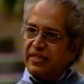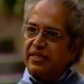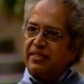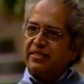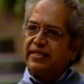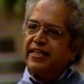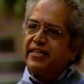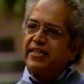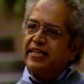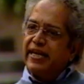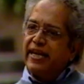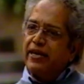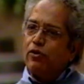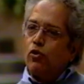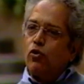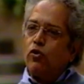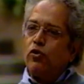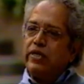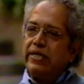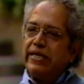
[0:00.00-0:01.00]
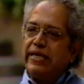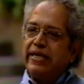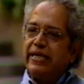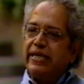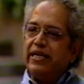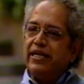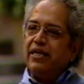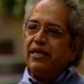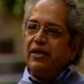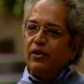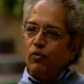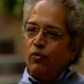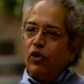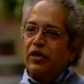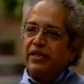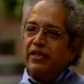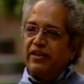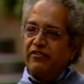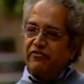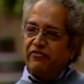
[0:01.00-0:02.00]
They take only what they
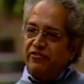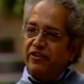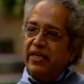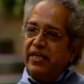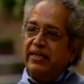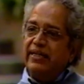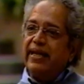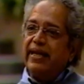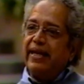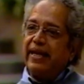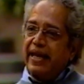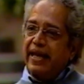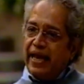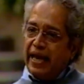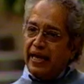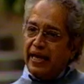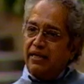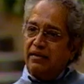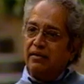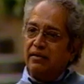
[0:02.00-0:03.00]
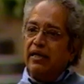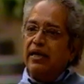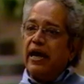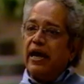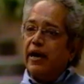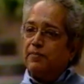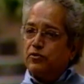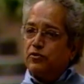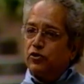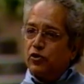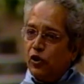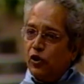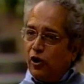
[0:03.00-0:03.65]
feel they can absorb,